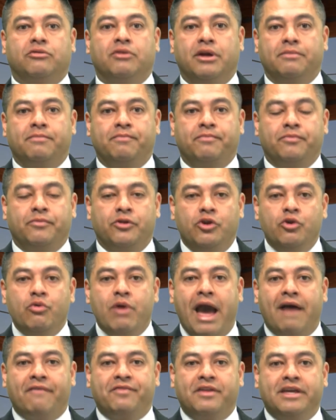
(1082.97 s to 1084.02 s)
you're in. You
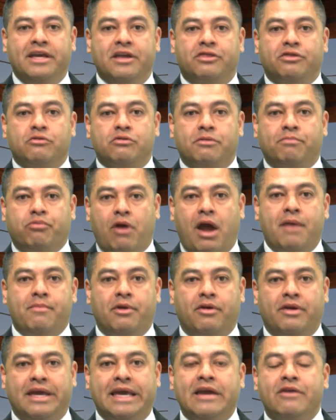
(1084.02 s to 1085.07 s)
have to get through the
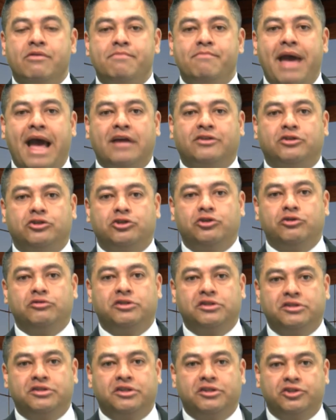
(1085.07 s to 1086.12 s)
primary. Here in
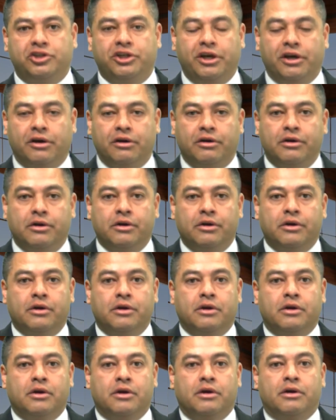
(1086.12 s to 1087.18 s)
Massachusetts this year,
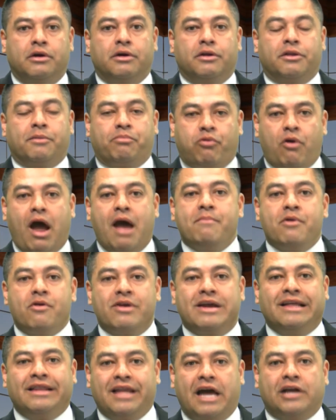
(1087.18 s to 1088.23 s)
the
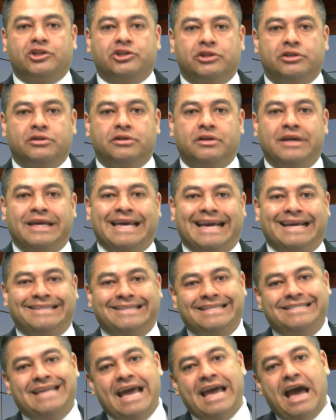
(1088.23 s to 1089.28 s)
primary election is
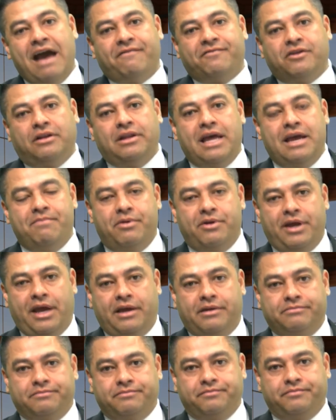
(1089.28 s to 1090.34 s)
a day after Labor
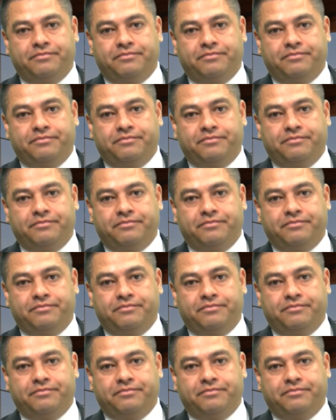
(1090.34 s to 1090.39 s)
Day.